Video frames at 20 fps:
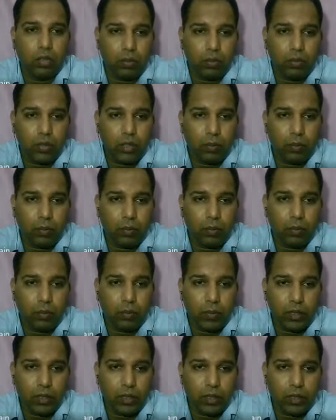to the
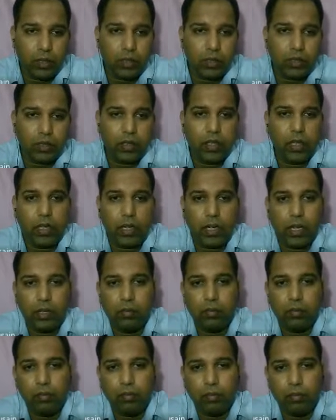personnel and
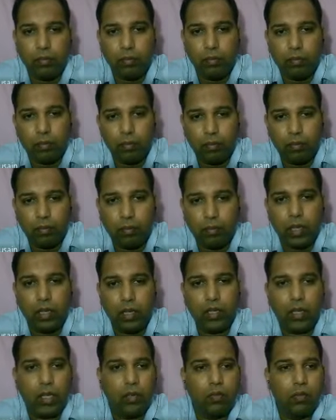may
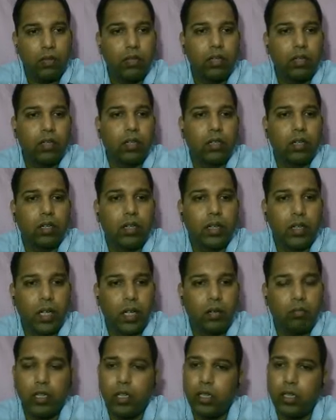even
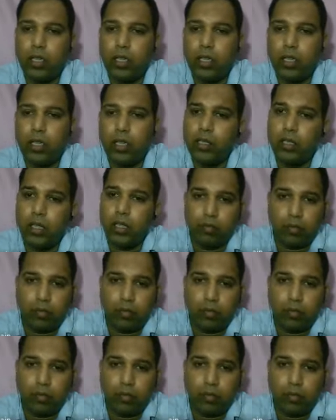contaminate the environment.